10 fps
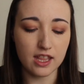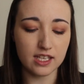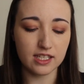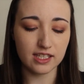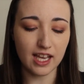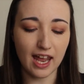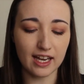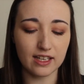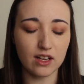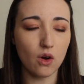This is
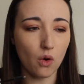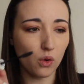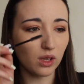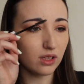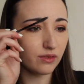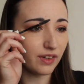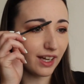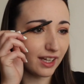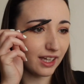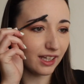getting all
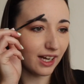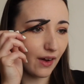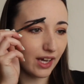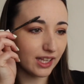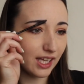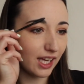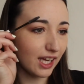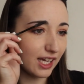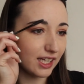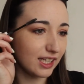funky now. I
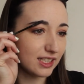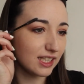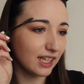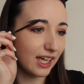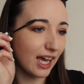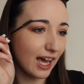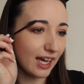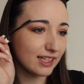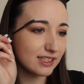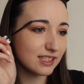think I need to
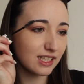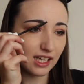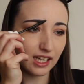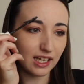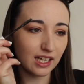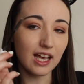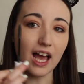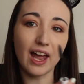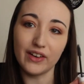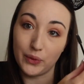get
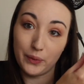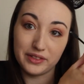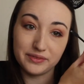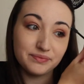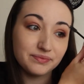a new one.